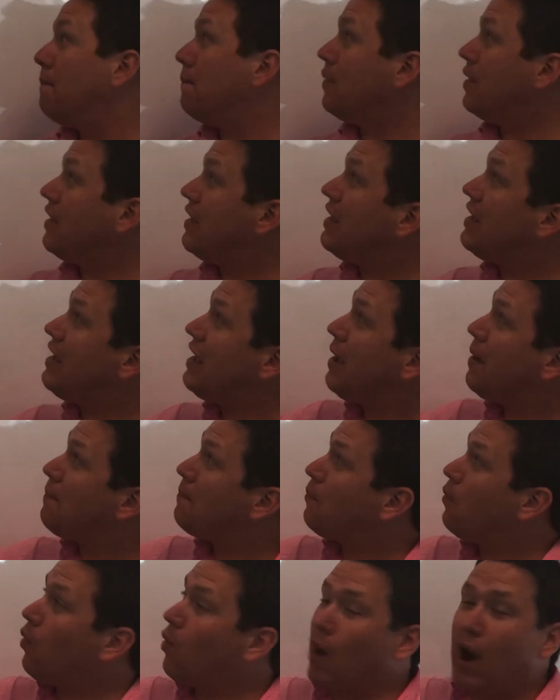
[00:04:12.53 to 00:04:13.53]
be
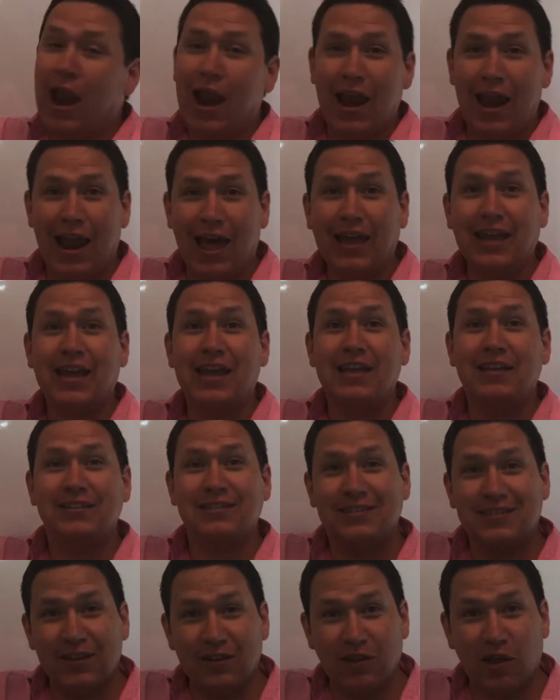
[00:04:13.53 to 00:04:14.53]
more like
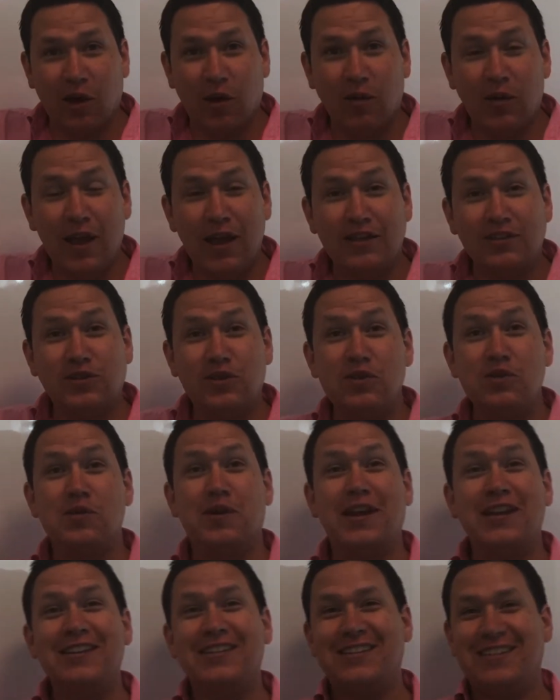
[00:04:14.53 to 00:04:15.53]
Zillow so you
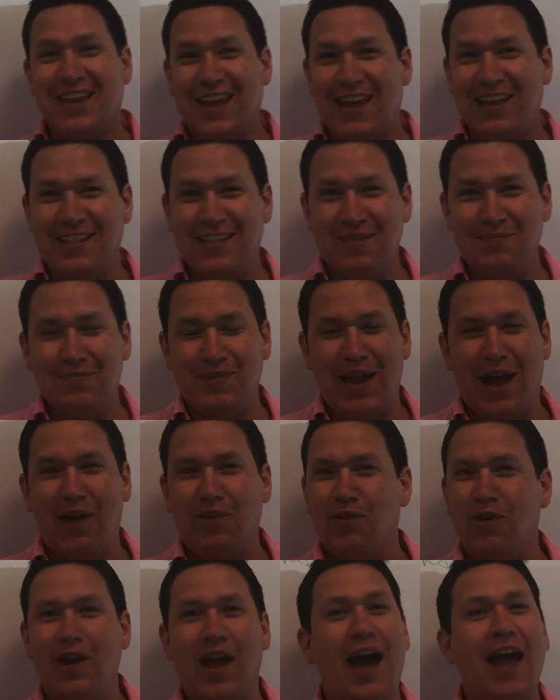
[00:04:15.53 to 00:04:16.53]
can take them
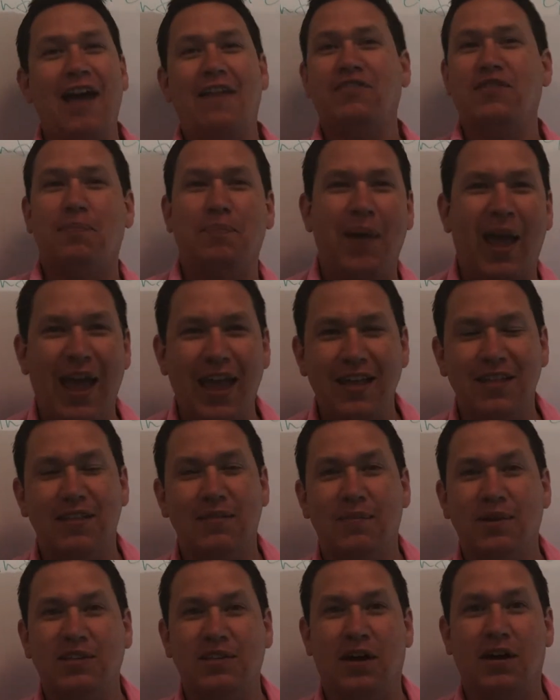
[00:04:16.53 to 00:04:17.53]
down or not have to pay
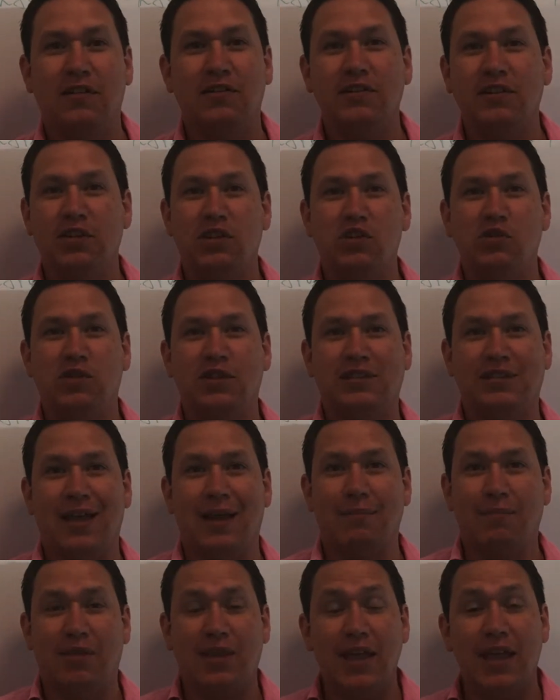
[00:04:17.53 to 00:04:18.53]
them a ton to do the
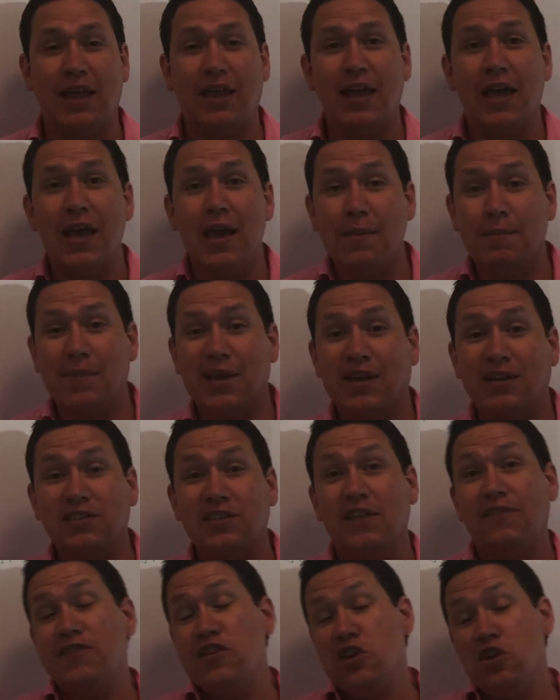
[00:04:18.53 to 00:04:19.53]
same thing. Because
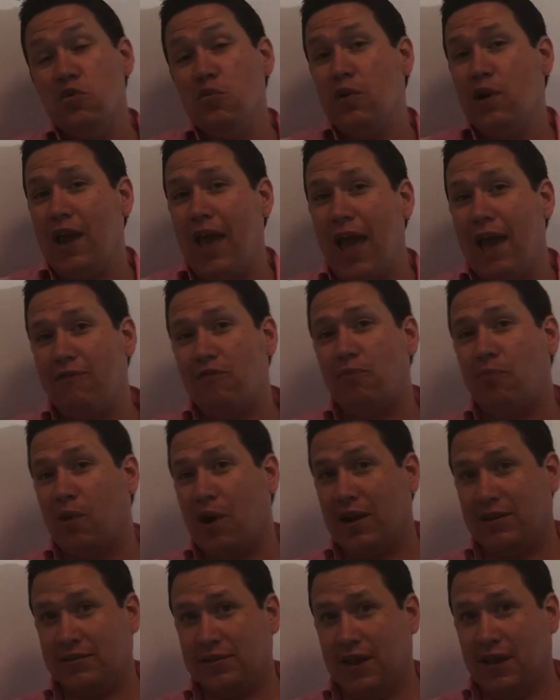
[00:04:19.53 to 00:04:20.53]
if you were to have a
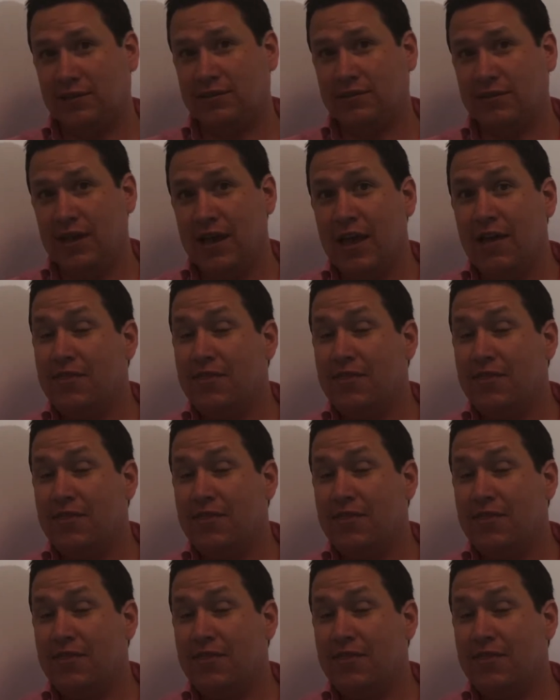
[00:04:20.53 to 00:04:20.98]
process